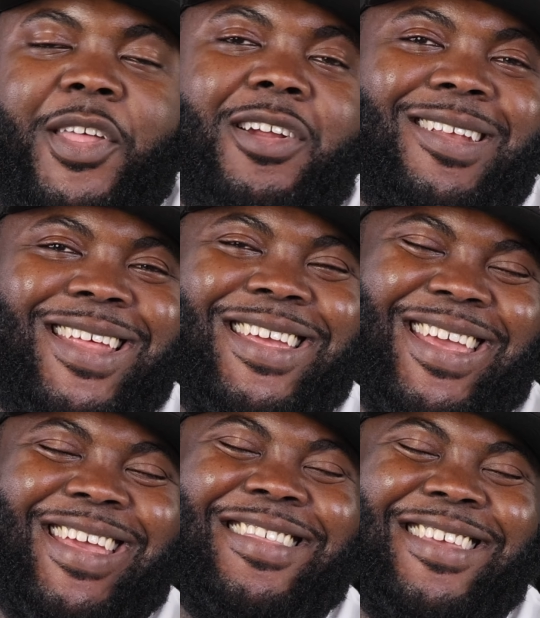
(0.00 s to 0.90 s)
Their link
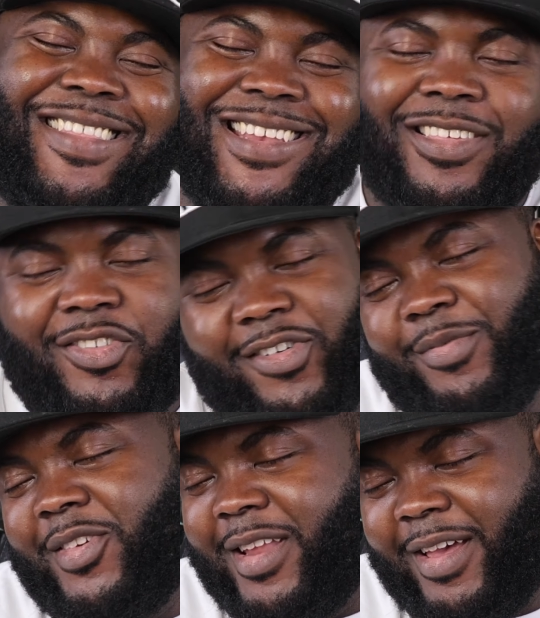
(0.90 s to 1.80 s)
is in the
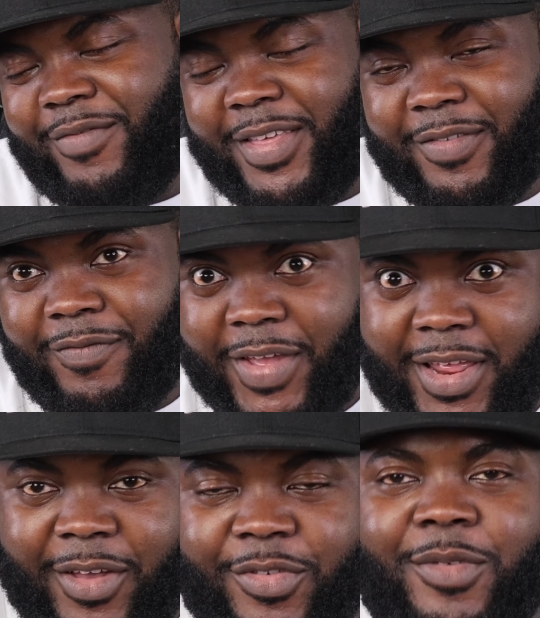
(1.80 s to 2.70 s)
description of this video.